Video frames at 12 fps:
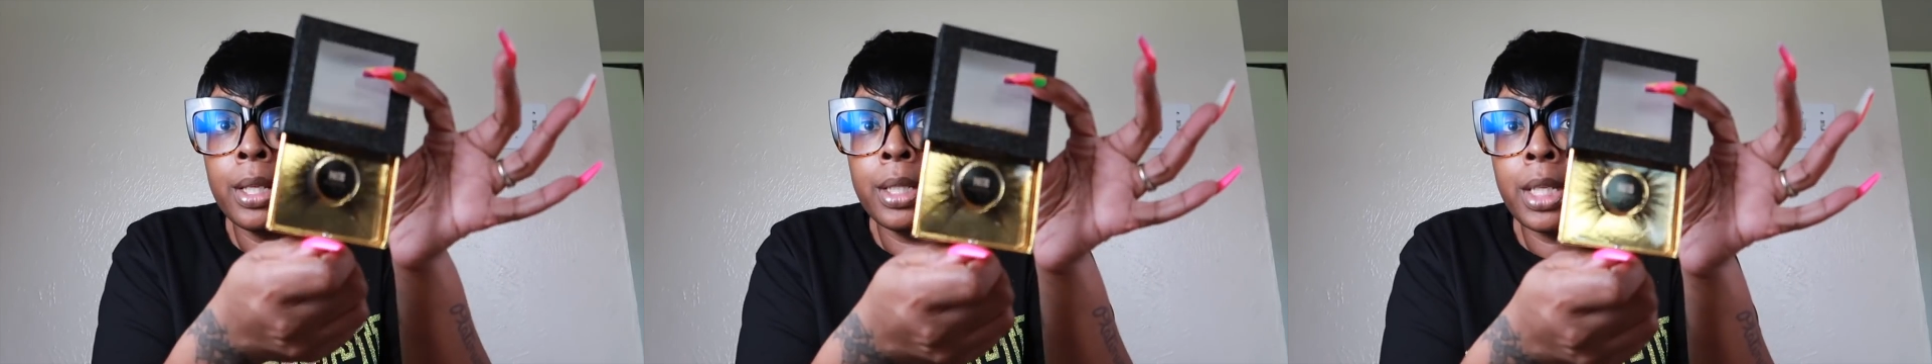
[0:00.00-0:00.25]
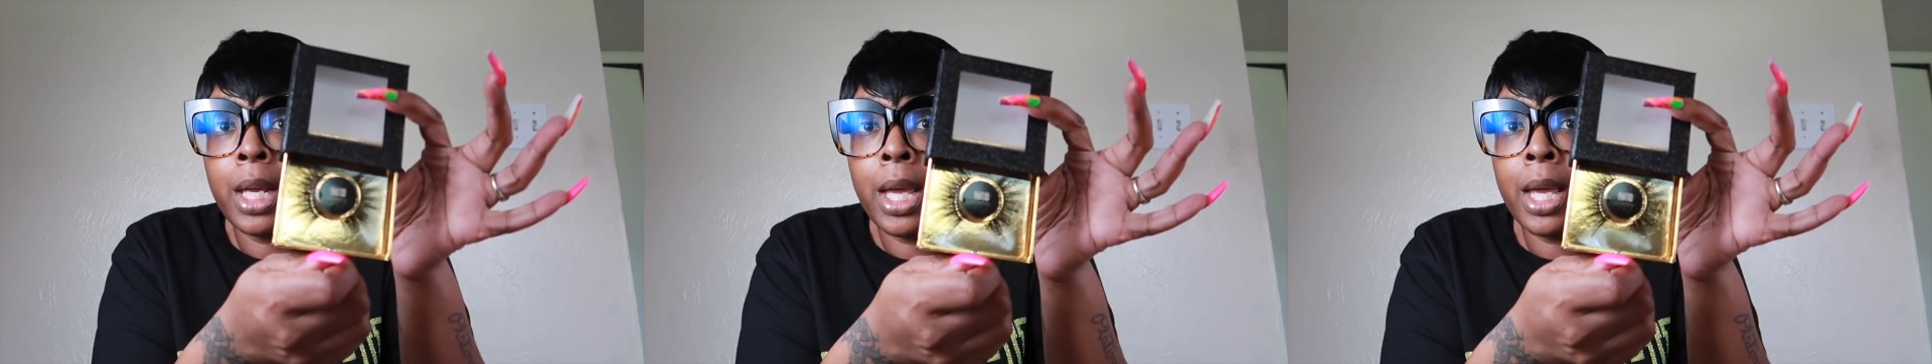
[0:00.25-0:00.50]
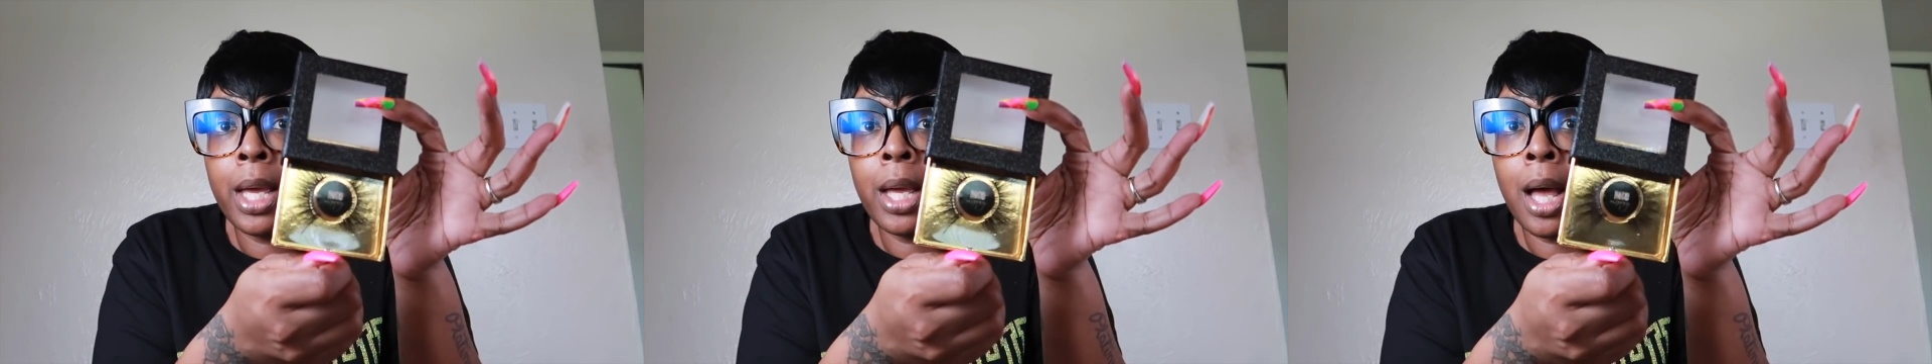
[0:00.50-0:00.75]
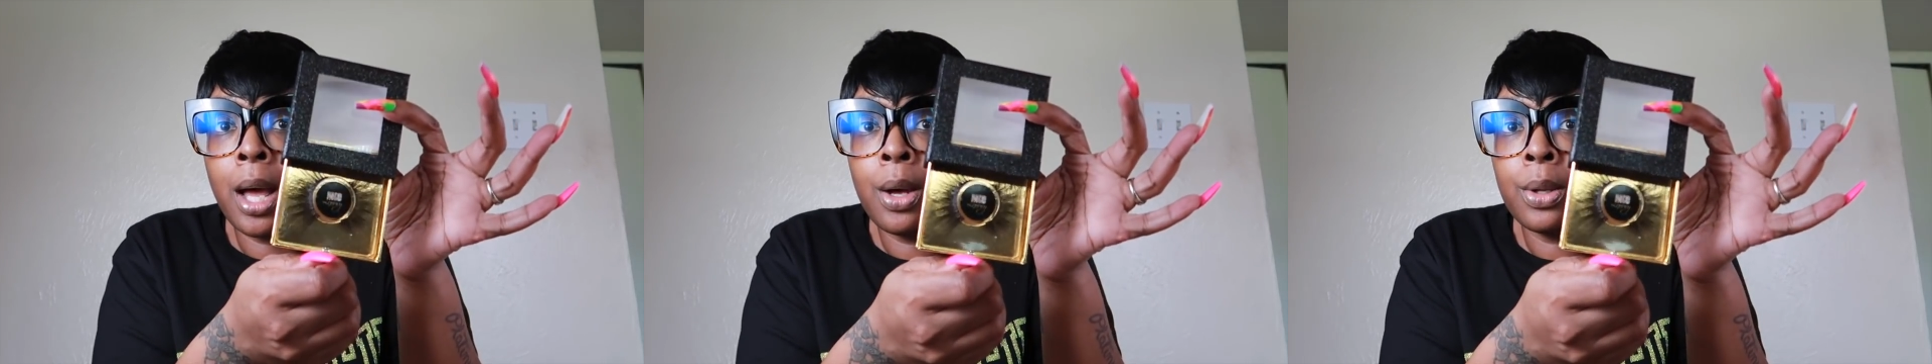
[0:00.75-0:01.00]

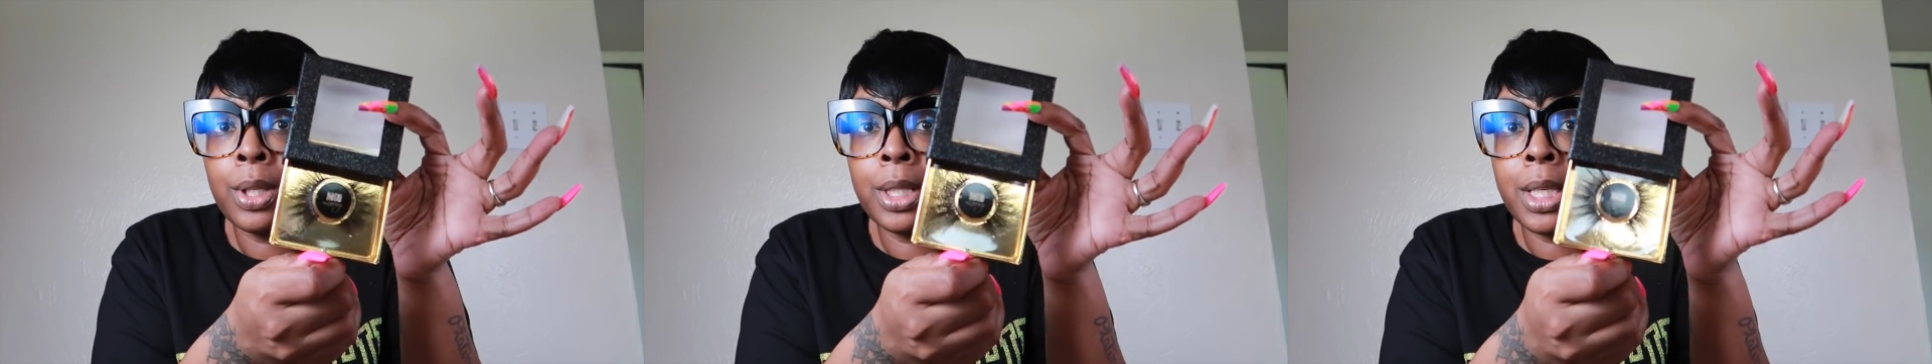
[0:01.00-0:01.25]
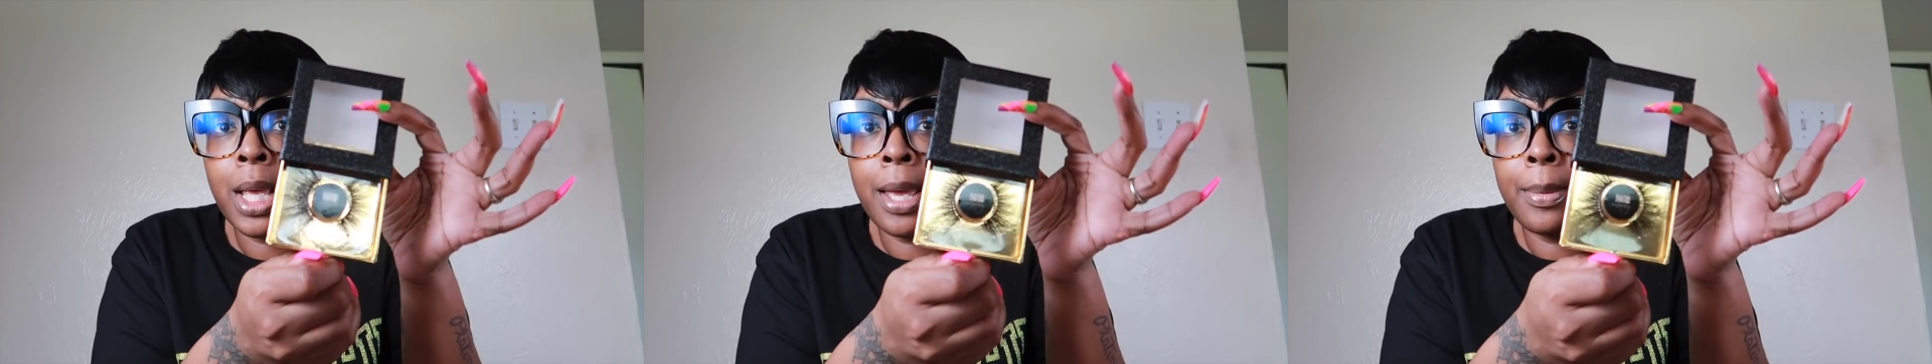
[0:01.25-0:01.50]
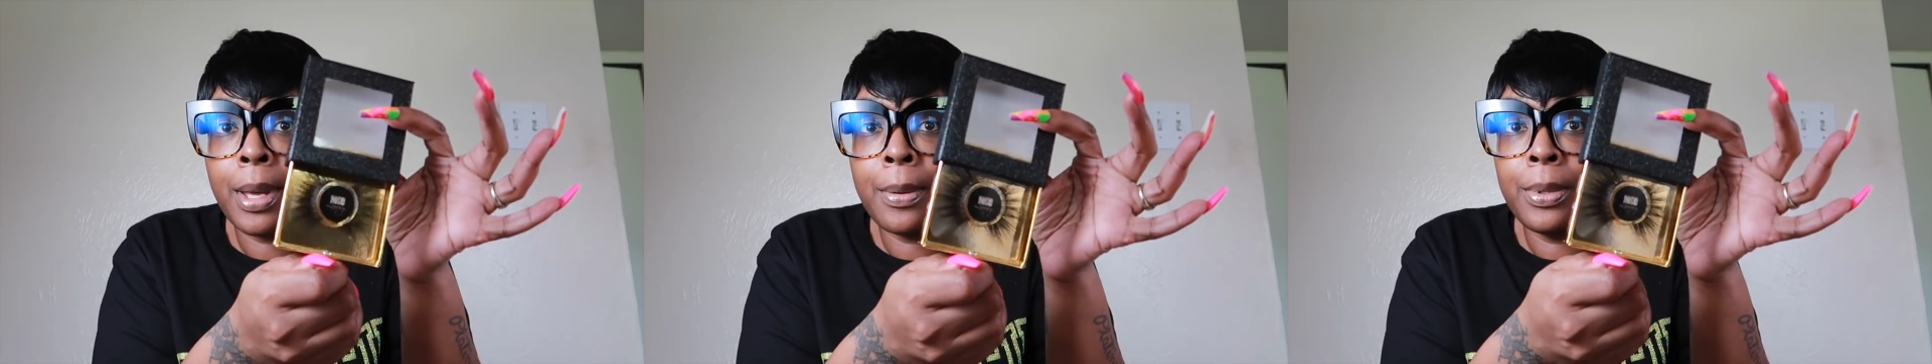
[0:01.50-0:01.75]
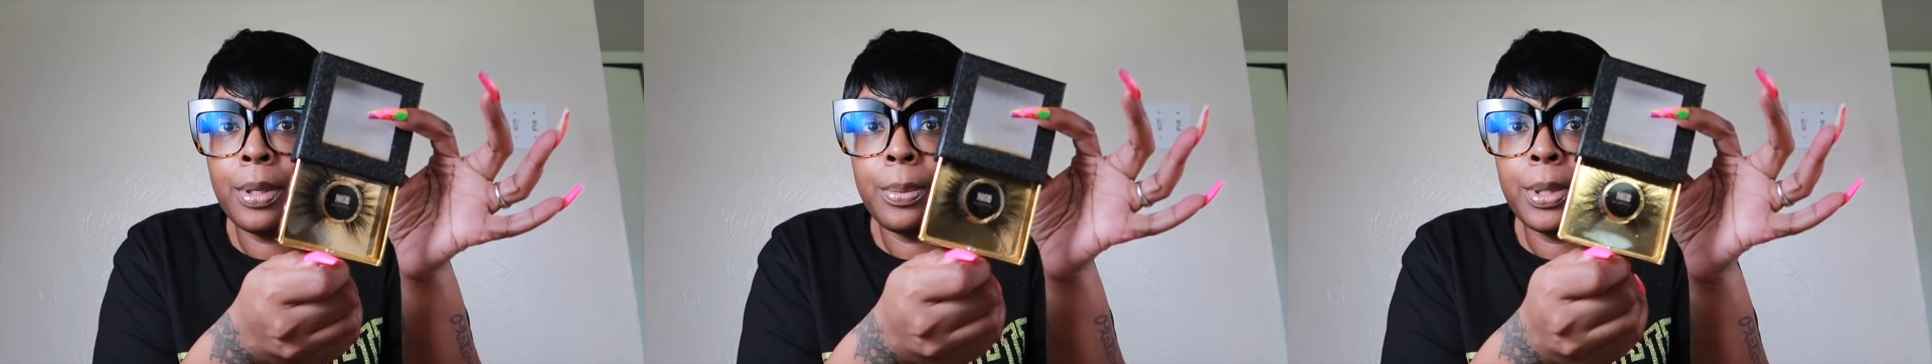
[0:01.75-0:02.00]
Child, all the time. i
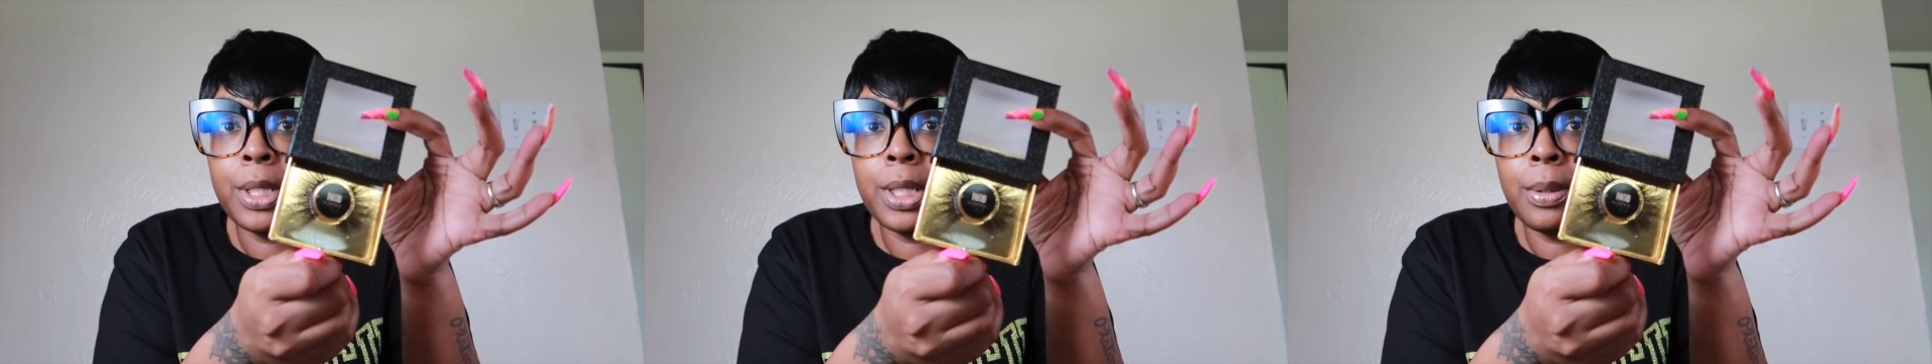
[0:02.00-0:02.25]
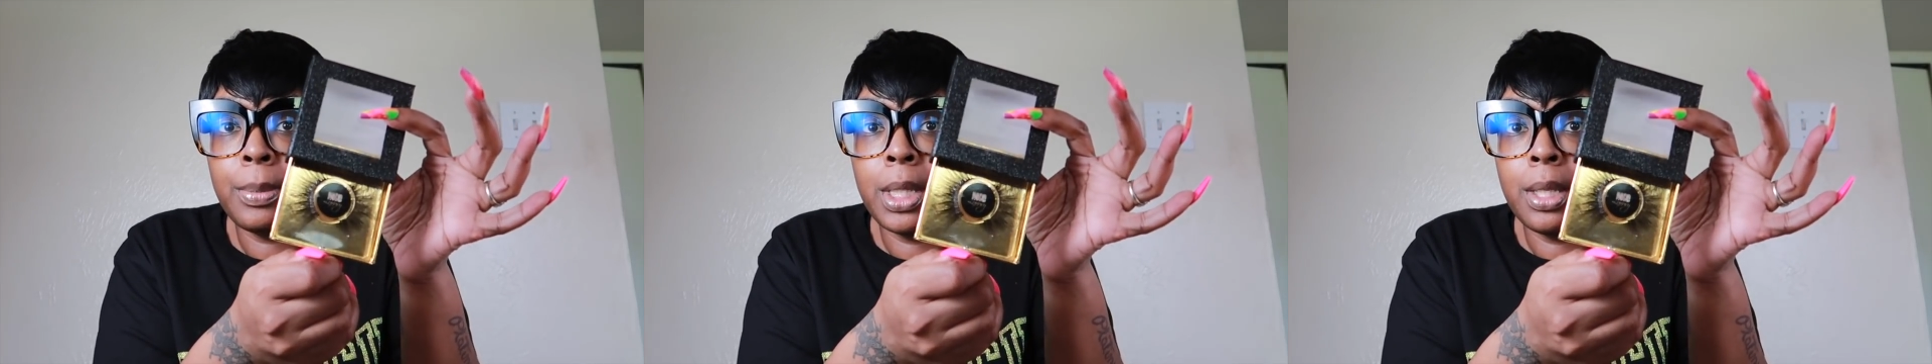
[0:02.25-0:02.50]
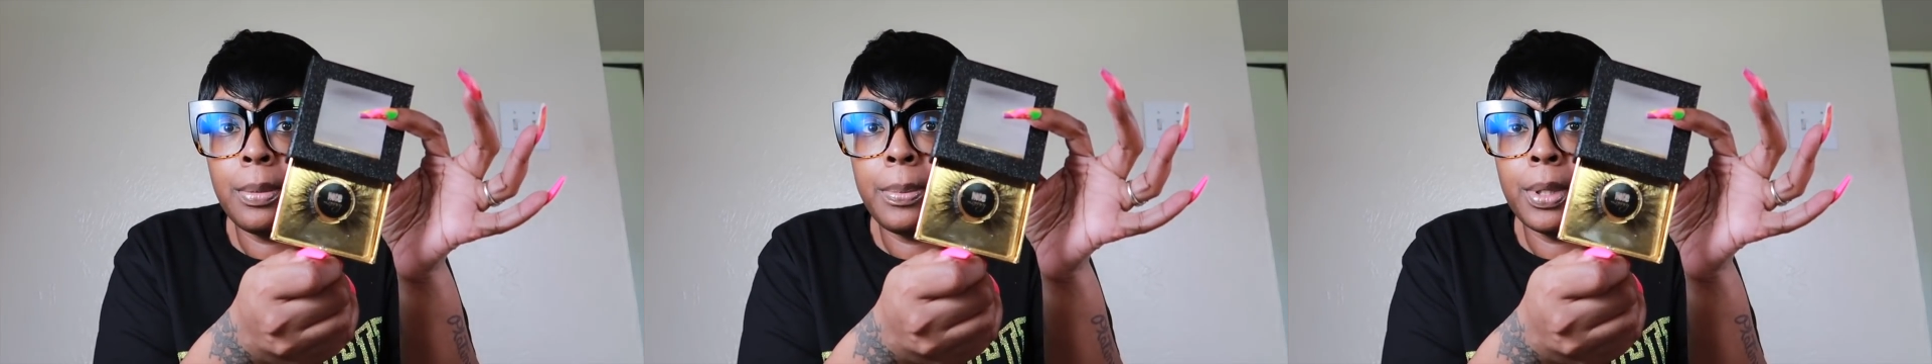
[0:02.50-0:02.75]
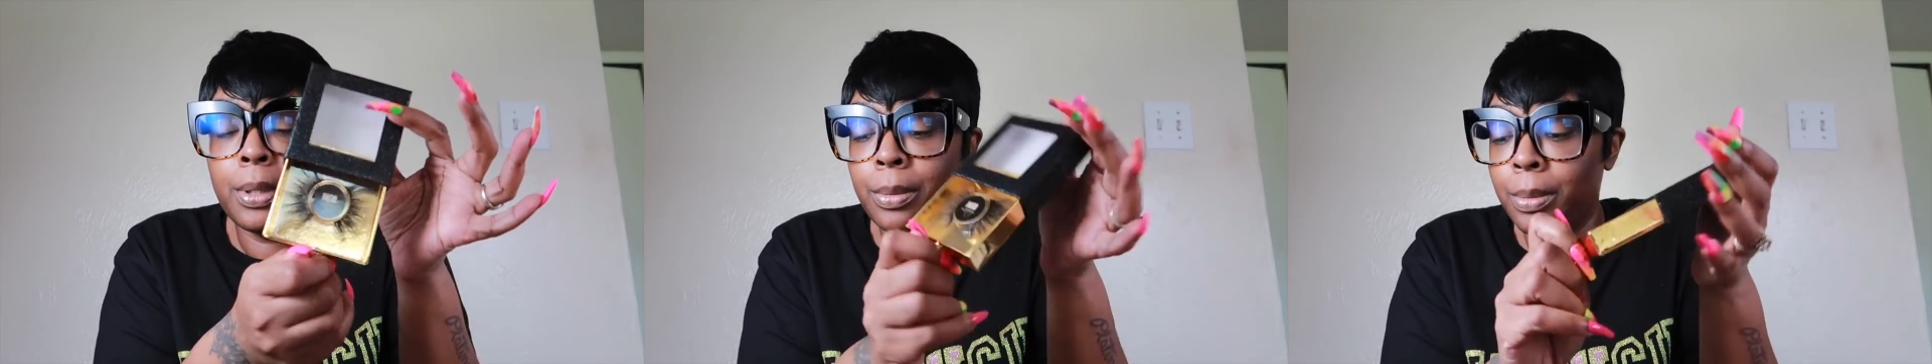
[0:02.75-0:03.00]
put a picture of me
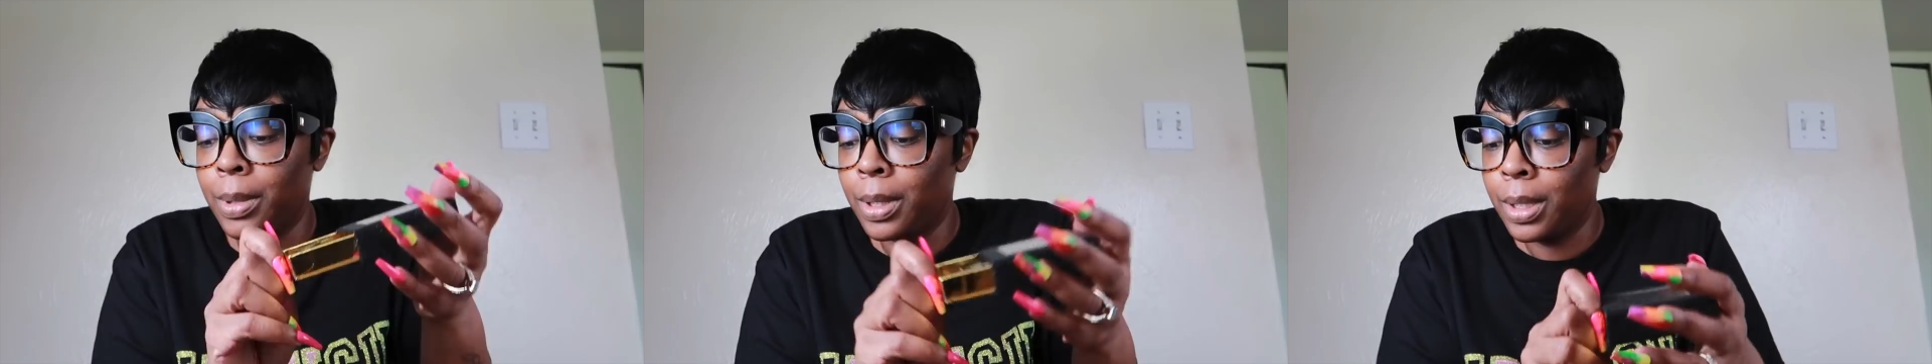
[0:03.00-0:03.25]
up in them.